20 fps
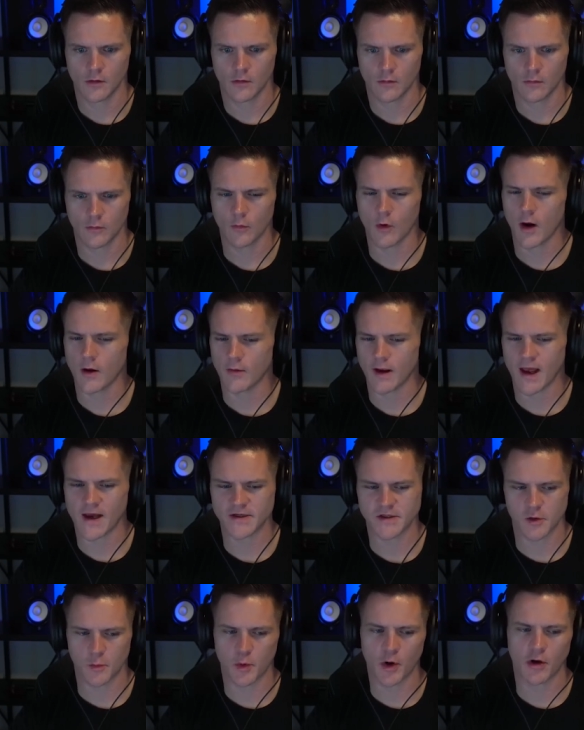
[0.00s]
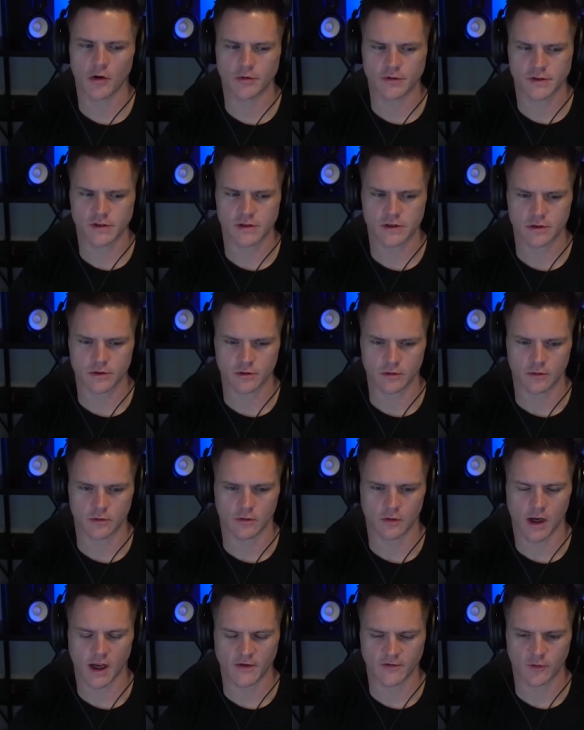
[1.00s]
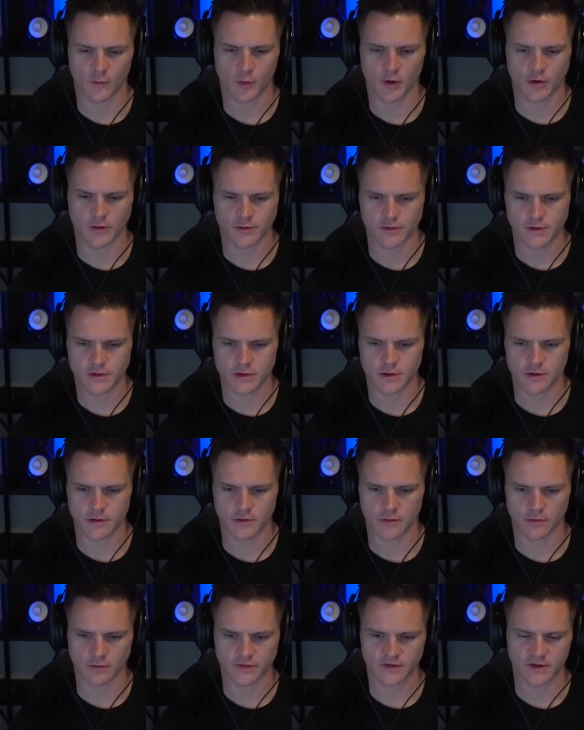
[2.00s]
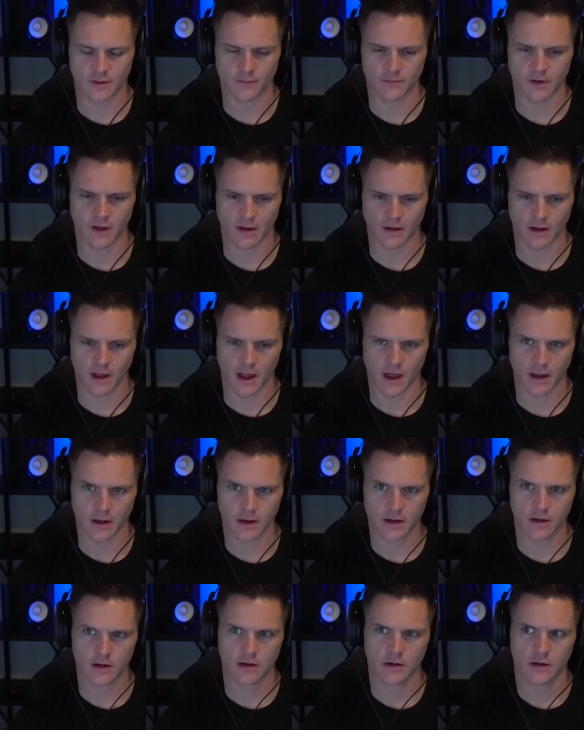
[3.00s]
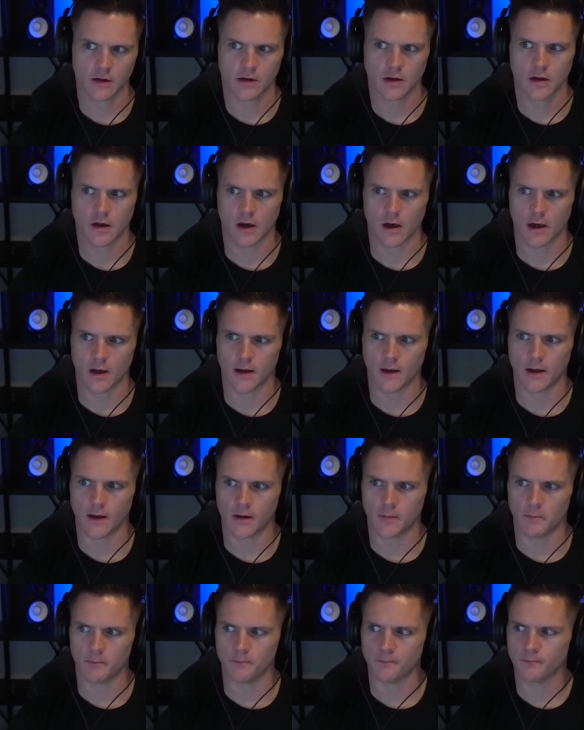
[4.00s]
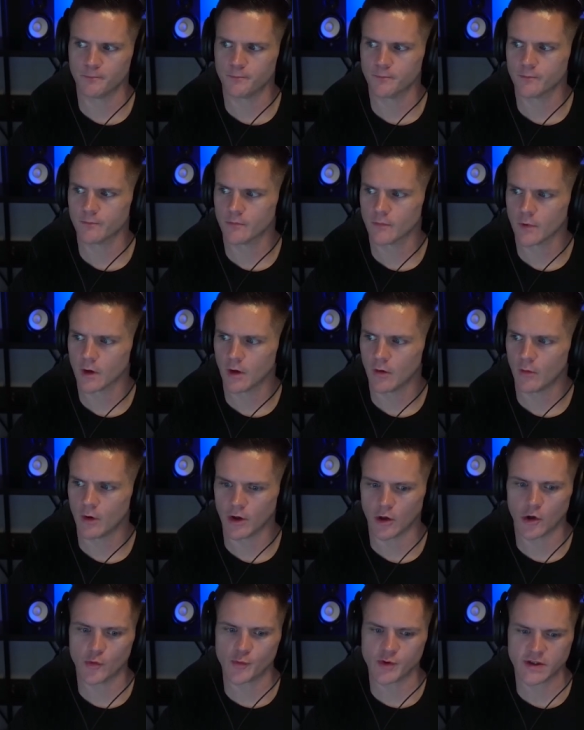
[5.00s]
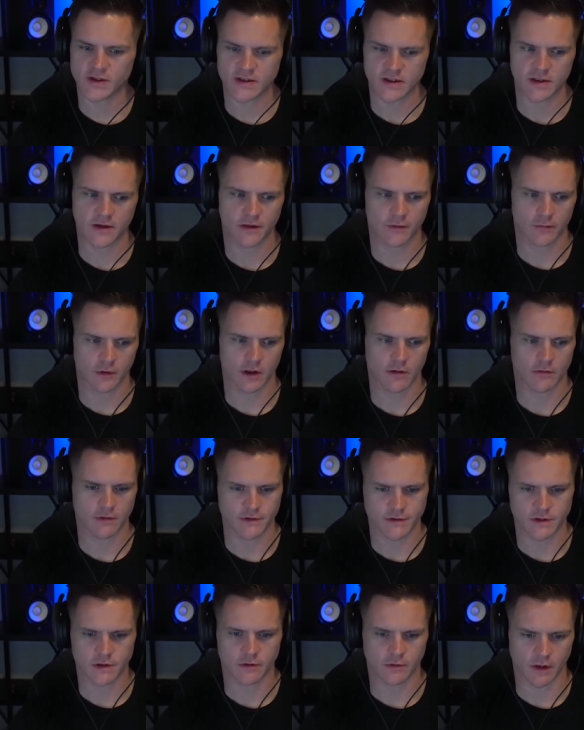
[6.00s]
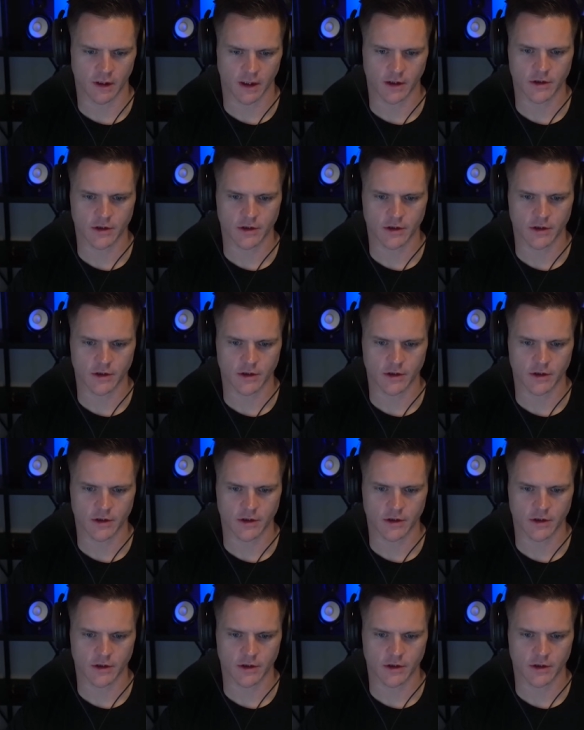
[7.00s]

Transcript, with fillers: Right, as opposed to as opposed to something like um, what OPT3 was doing and